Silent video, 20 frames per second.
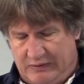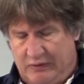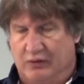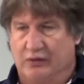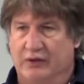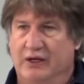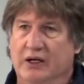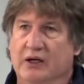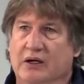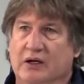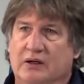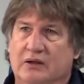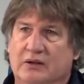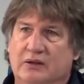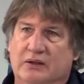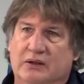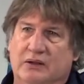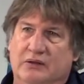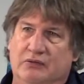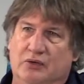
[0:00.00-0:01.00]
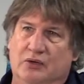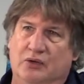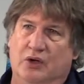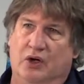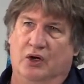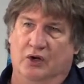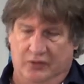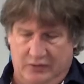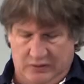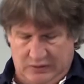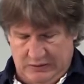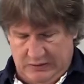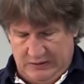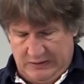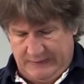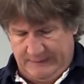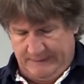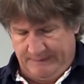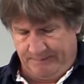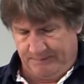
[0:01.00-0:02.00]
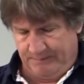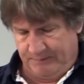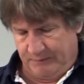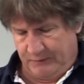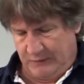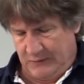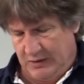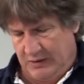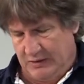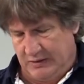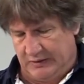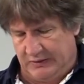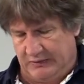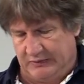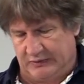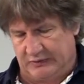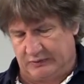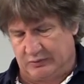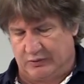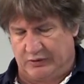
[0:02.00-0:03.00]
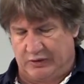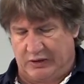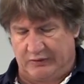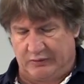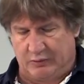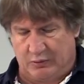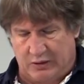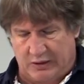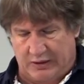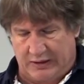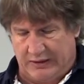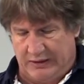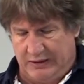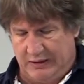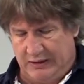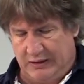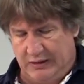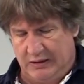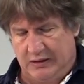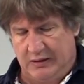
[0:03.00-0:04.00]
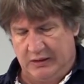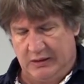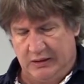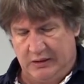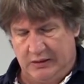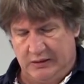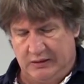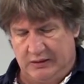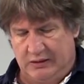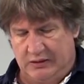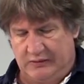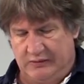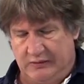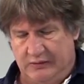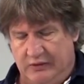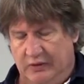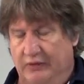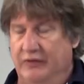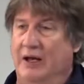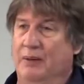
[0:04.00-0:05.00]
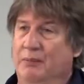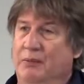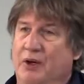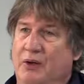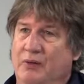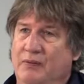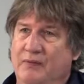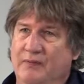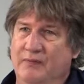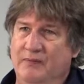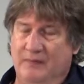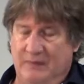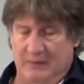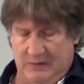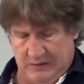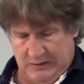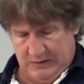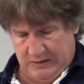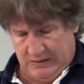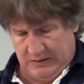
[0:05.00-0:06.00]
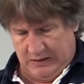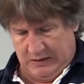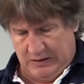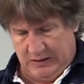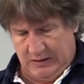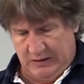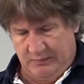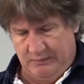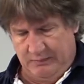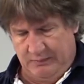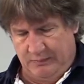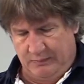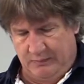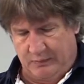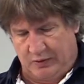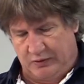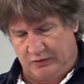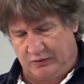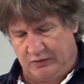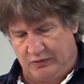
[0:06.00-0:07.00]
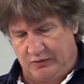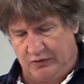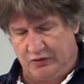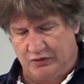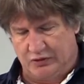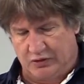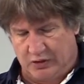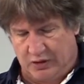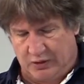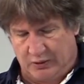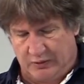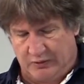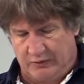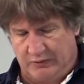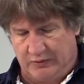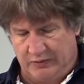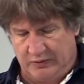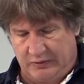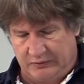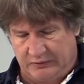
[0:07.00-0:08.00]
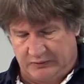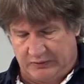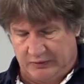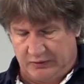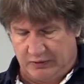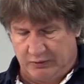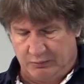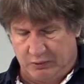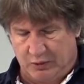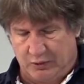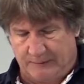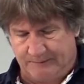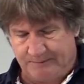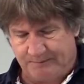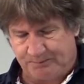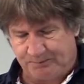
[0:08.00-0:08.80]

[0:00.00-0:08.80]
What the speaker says: not here, they've all gone. And he says, well, neither will I condemn you. And you should go and sin no more.